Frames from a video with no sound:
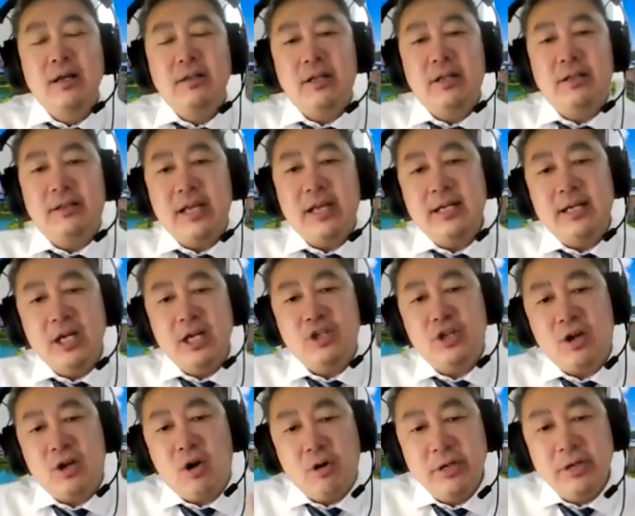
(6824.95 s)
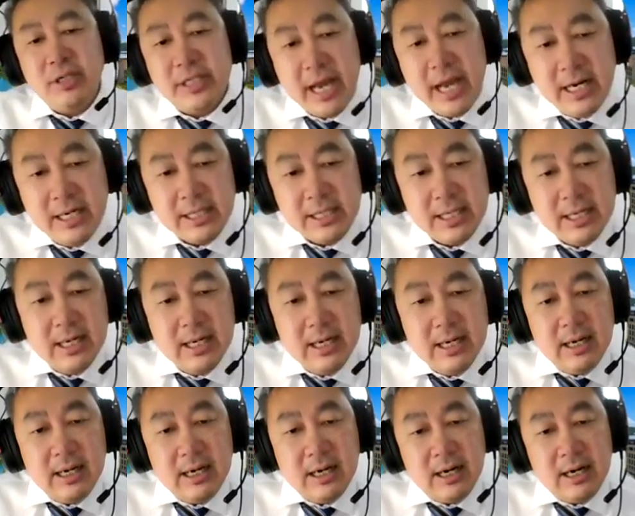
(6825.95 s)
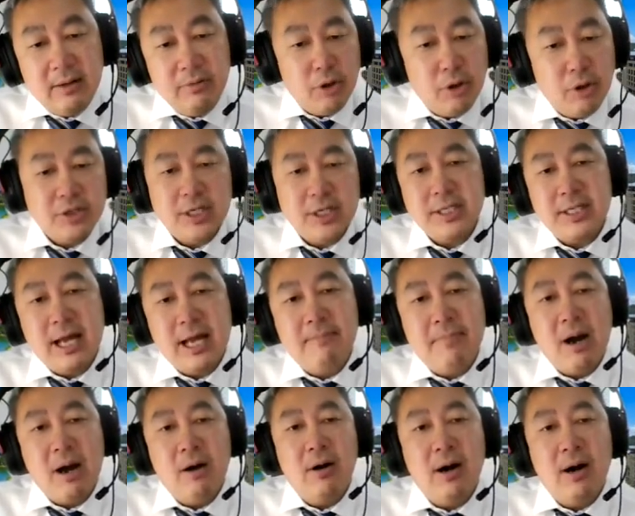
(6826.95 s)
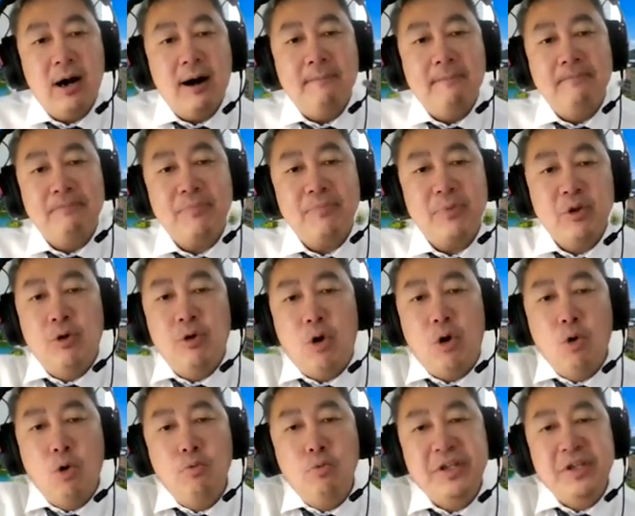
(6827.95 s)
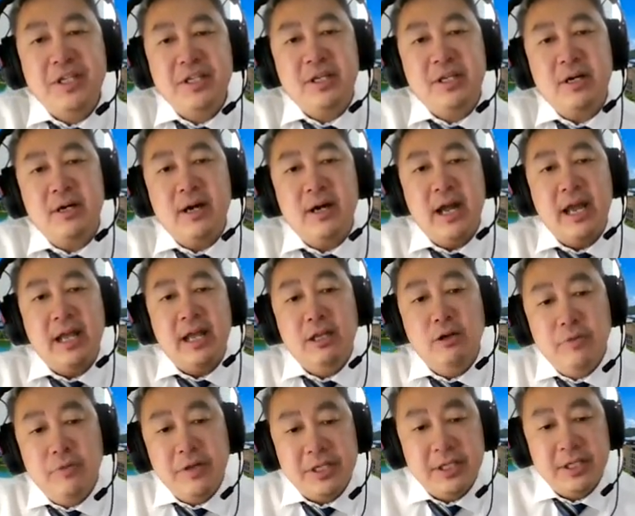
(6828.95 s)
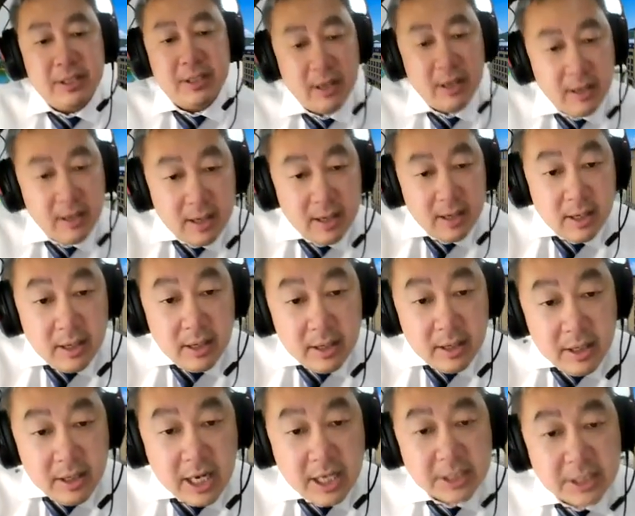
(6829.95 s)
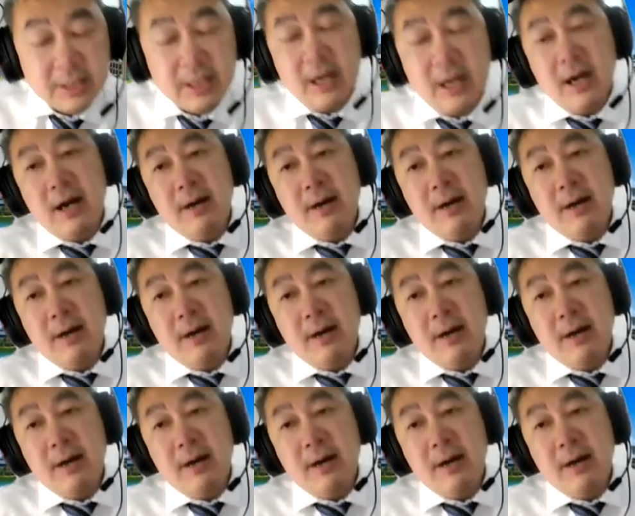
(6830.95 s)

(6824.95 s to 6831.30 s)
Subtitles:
the data actually contains not just about old visitor and new visitor, it has